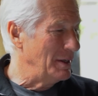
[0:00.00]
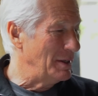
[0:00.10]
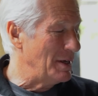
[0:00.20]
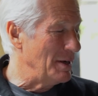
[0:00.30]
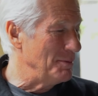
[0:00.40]

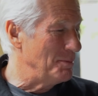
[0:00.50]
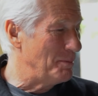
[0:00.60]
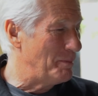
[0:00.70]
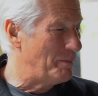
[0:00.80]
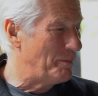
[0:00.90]

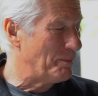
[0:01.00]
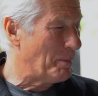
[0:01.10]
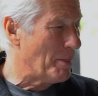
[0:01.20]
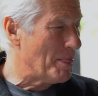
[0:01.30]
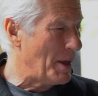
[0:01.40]

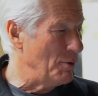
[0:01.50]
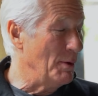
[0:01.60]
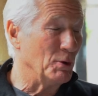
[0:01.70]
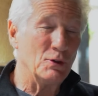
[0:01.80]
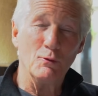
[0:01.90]
I
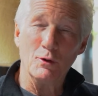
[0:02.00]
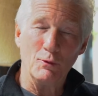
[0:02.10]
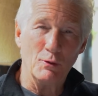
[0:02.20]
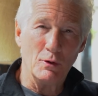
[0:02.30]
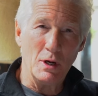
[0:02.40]
remember too when
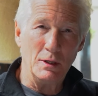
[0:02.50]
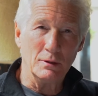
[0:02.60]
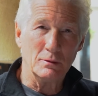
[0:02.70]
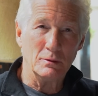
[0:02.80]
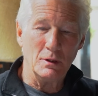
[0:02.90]
we were on
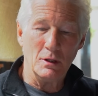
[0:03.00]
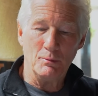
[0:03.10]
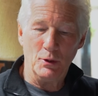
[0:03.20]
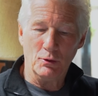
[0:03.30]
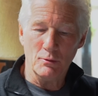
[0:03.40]

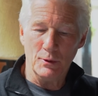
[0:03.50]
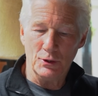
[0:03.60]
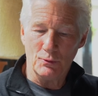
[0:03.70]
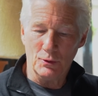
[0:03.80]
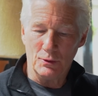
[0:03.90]

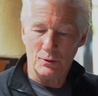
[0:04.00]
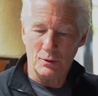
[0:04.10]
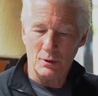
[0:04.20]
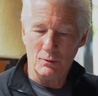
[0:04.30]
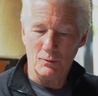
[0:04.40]
pilgrimage with
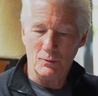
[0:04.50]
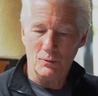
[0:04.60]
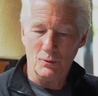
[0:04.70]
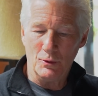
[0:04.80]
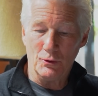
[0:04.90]

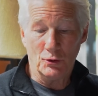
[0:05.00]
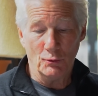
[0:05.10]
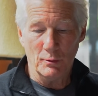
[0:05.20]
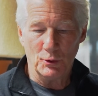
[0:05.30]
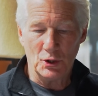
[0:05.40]
the
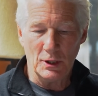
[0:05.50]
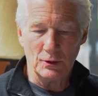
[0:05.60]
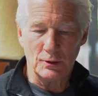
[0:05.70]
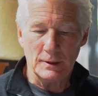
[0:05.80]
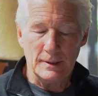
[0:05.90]
two Rinpoches.